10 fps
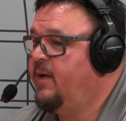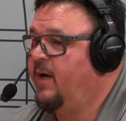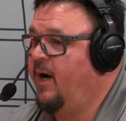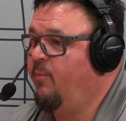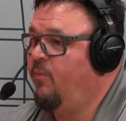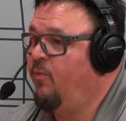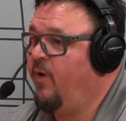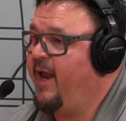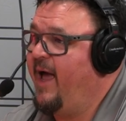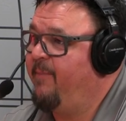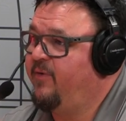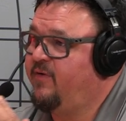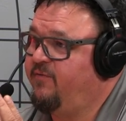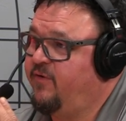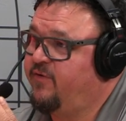Okay. Um, what happens
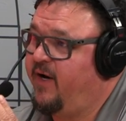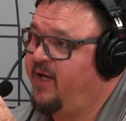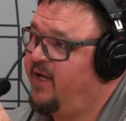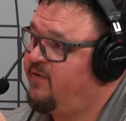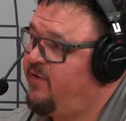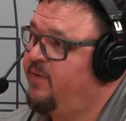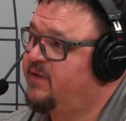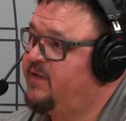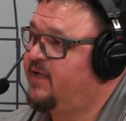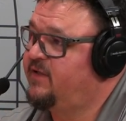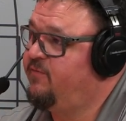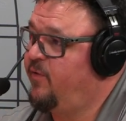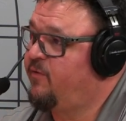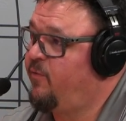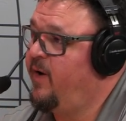if you try to get too excessive
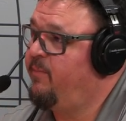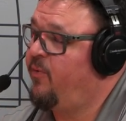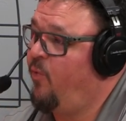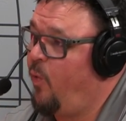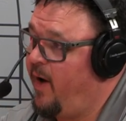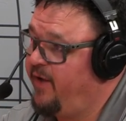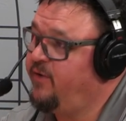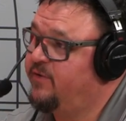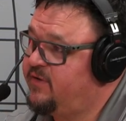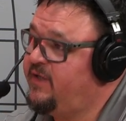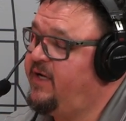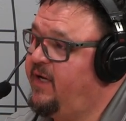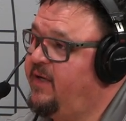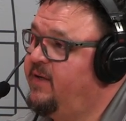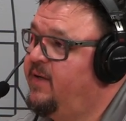with crimp while you're
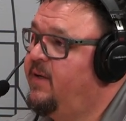seating?